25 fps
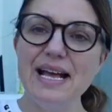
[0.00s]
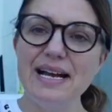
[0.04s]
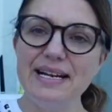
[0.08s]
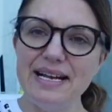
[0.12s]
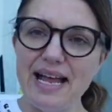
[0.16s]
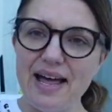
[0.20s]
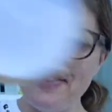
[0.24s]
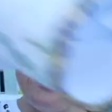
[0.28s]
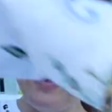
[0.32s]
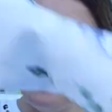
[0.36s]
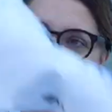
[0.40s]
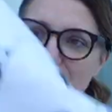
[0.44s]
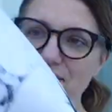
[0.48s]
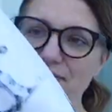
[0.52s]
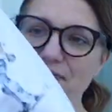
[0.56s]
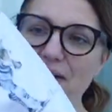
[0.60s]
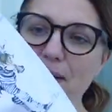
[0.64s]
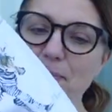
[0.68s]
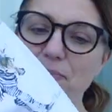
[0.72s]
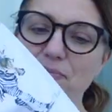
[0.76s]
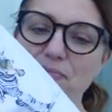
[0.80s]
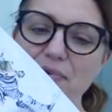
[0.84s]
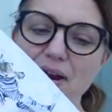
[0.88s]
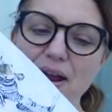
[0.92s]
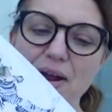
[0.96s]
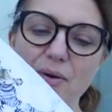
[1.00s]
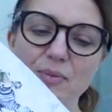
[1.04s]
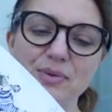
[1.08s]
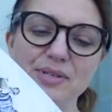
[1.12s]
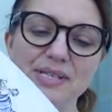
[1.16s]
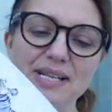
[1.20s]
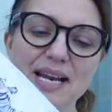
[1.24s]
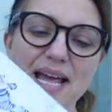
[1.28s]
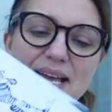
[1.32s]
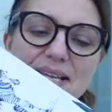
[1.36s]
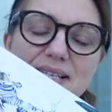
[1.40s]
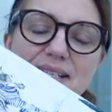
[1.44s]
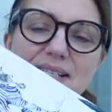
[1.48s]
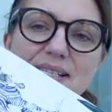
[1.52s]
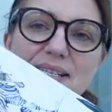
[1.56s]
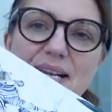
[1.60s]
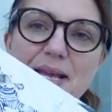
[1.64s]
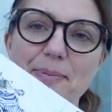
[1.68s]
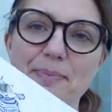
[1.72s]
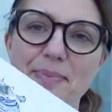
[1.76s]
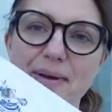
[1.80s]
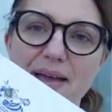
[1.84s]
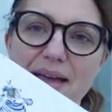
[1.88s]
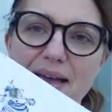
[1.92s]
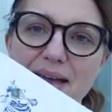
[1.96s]
Now this fabric was less
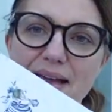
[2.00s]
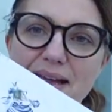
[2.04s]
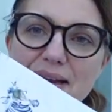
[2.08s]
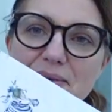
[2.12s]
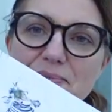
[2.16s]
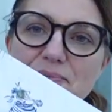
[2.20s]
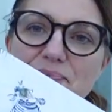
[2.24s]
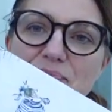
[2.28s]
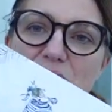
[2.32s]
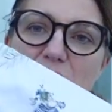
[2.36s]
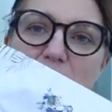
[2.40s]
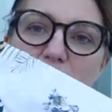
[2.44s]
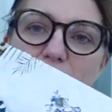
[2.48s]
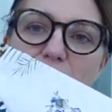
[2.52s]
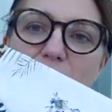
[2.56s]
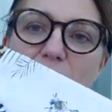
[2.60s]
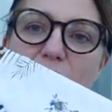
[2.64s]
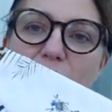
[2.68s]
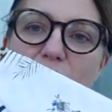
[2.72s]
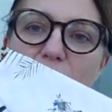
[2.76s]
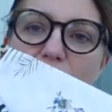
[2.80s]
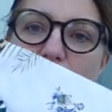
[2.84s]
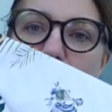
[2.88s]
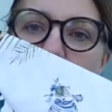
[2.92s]
slippy, but